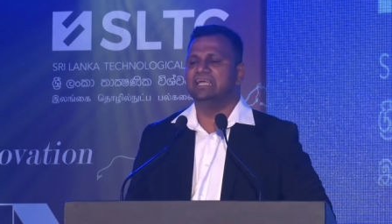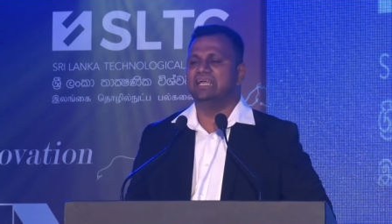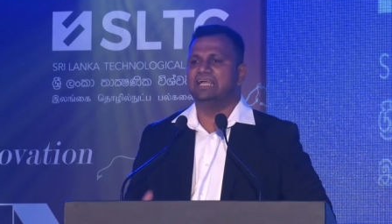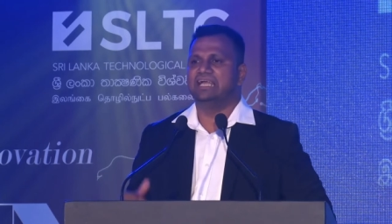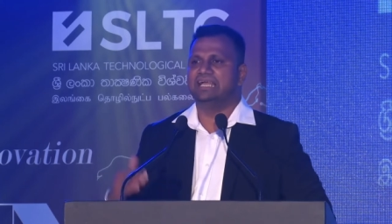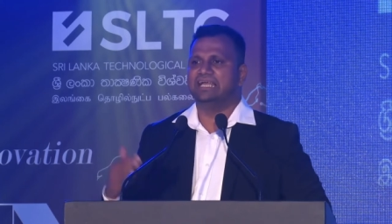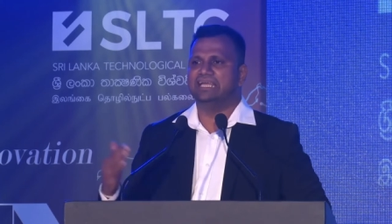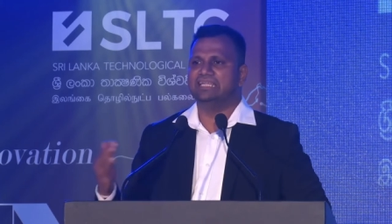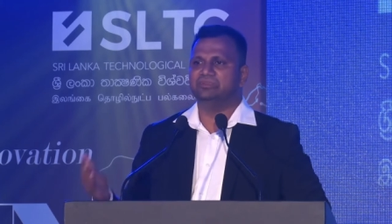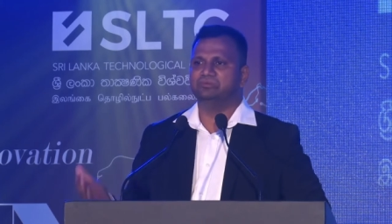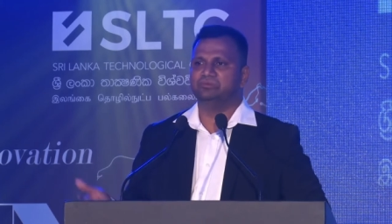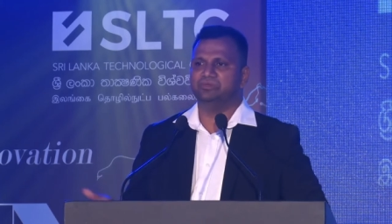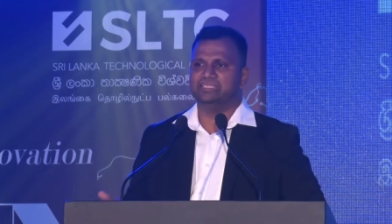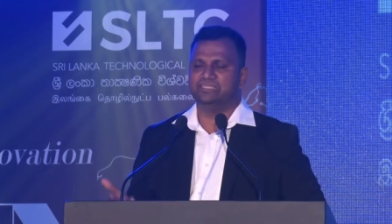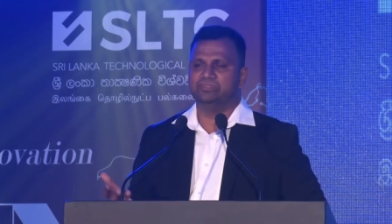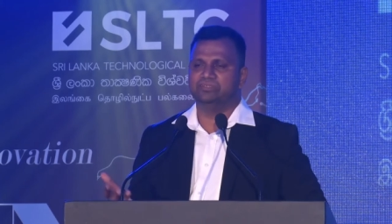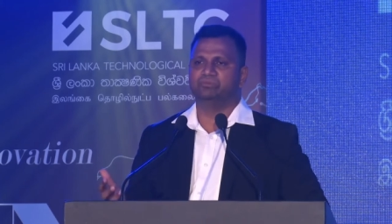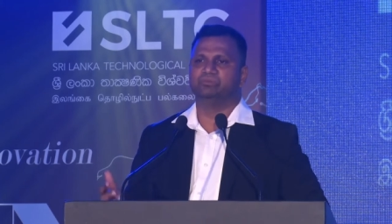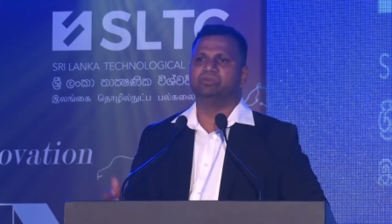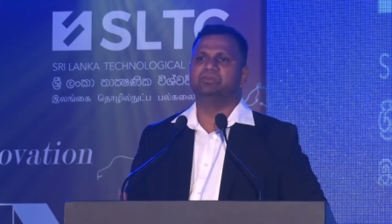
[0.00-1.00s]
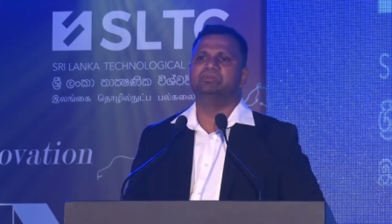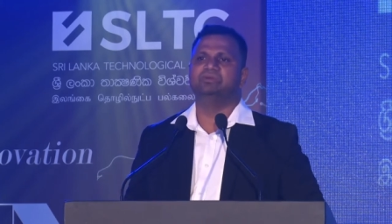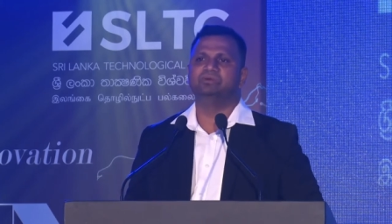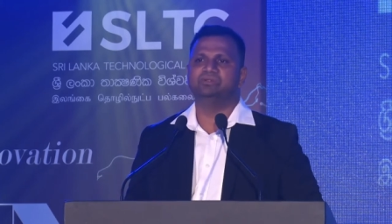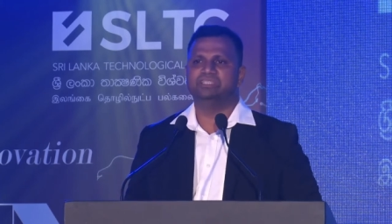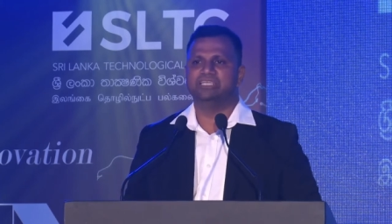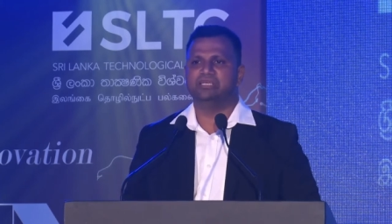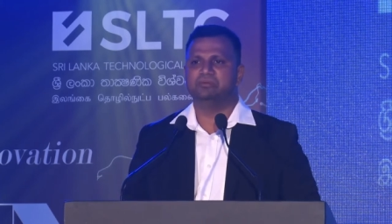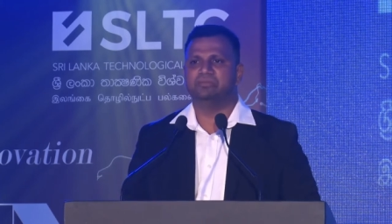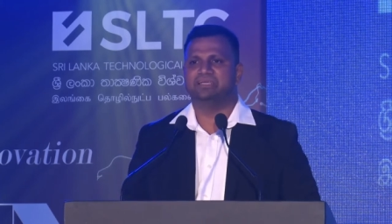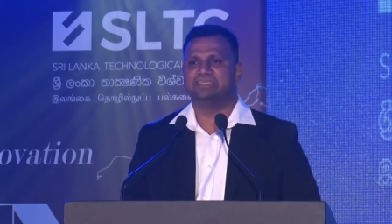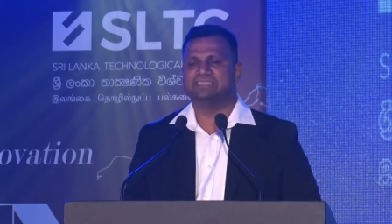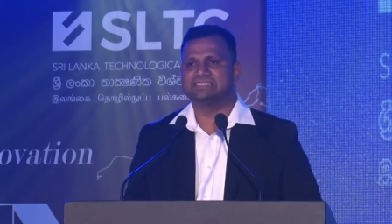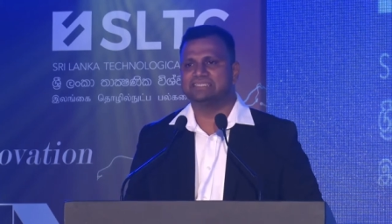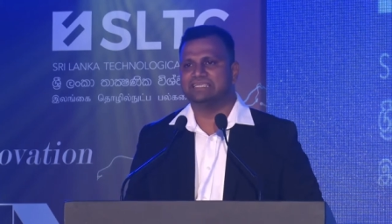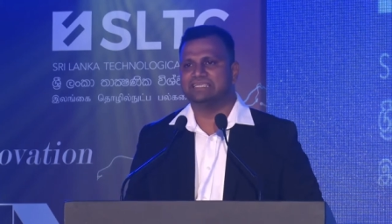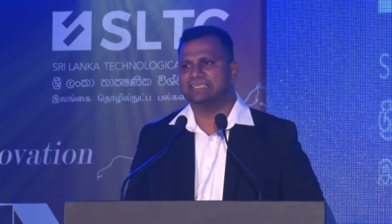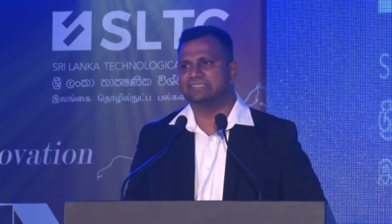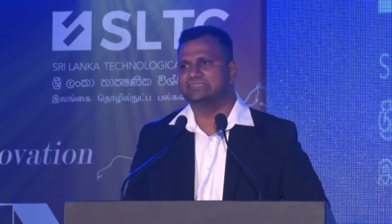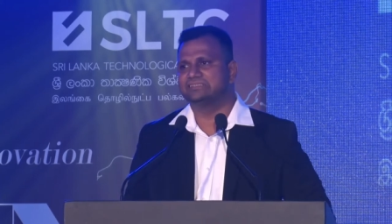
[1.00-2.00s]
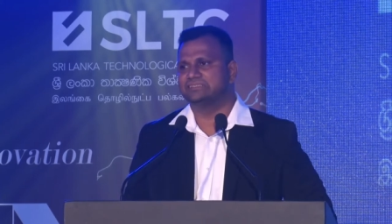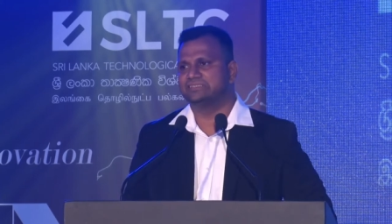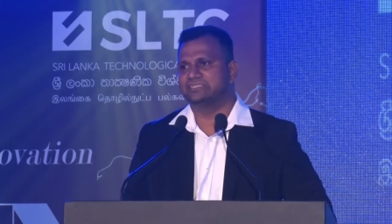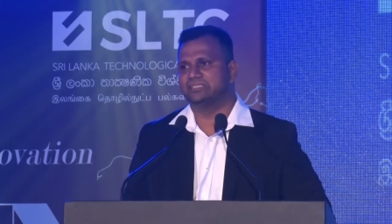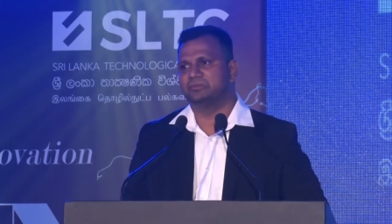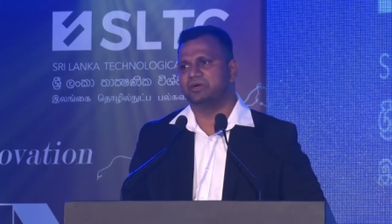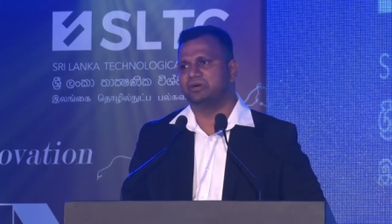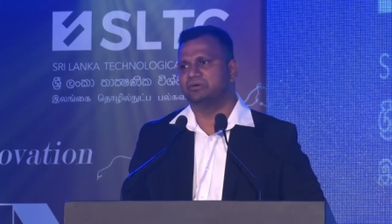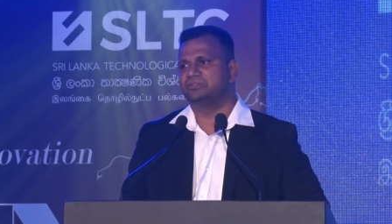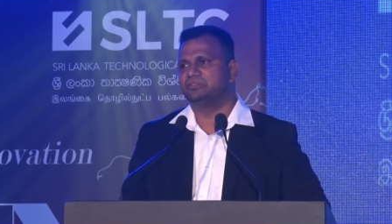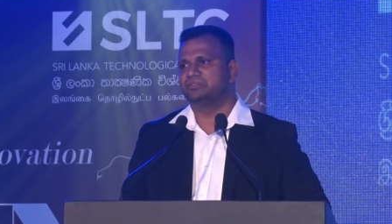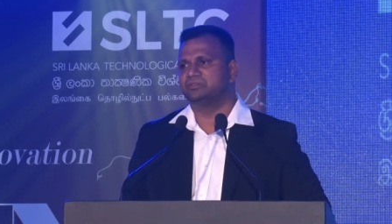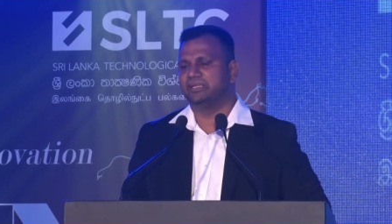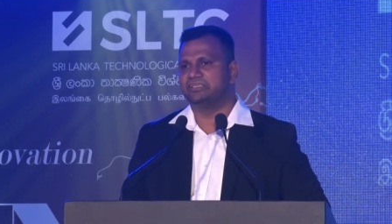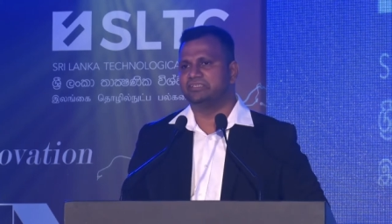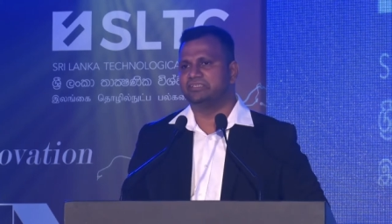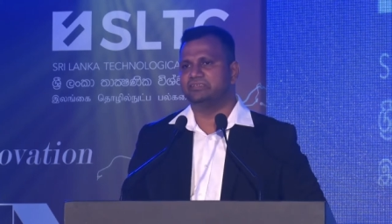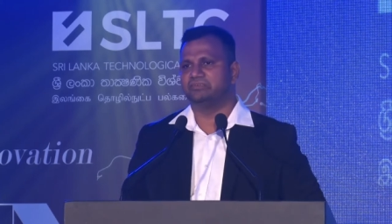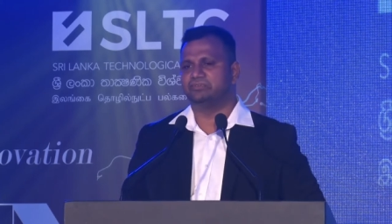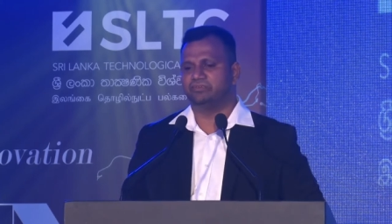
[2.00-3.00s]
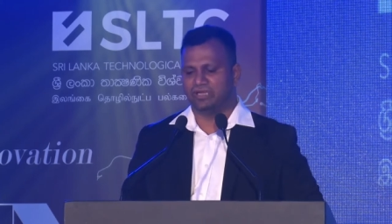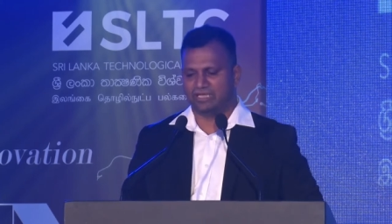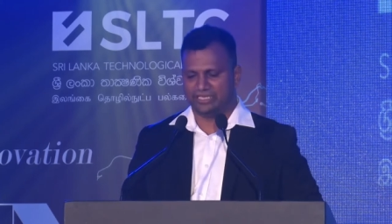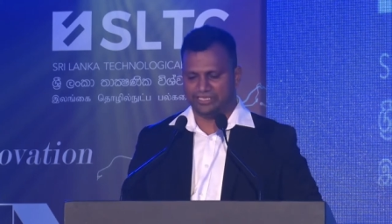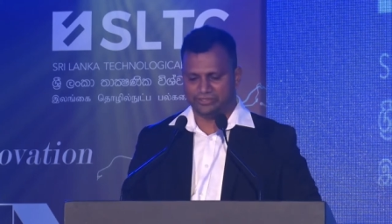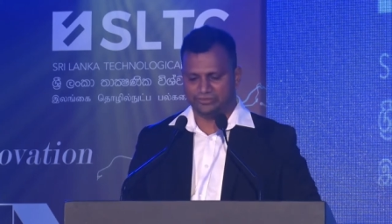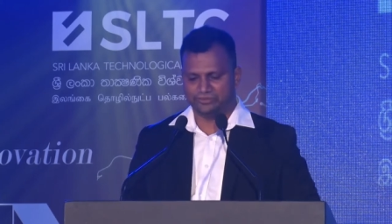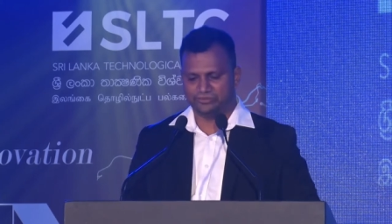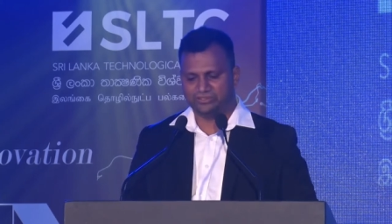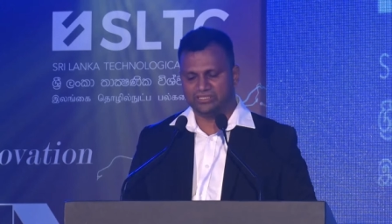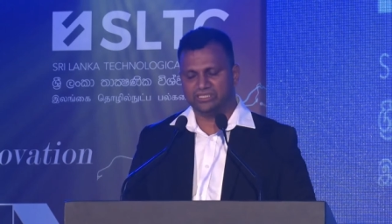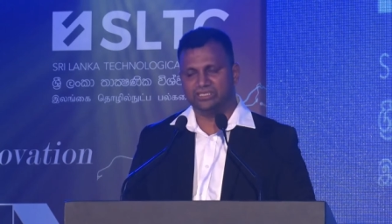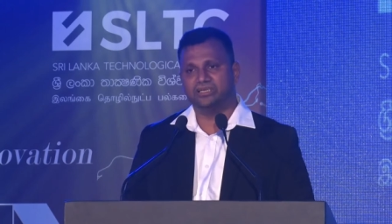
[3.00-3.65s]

And we reviewed them and selected about 25,